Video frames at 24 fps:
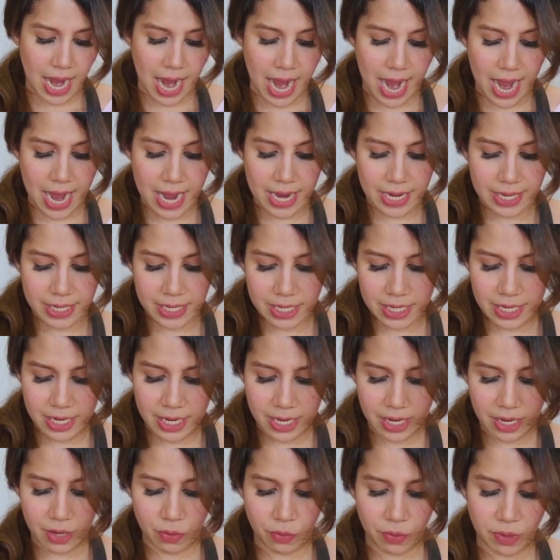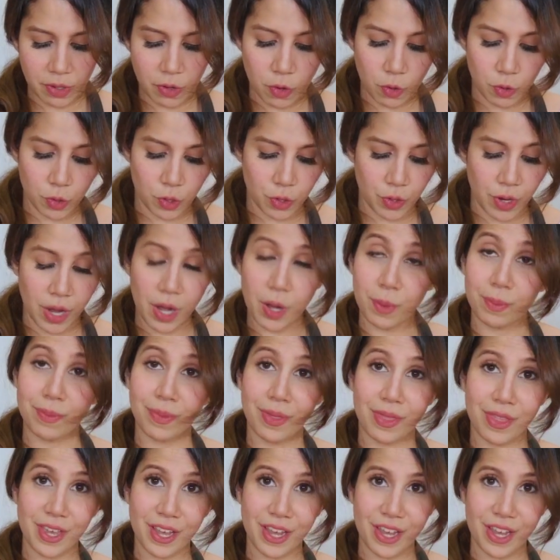and it will also help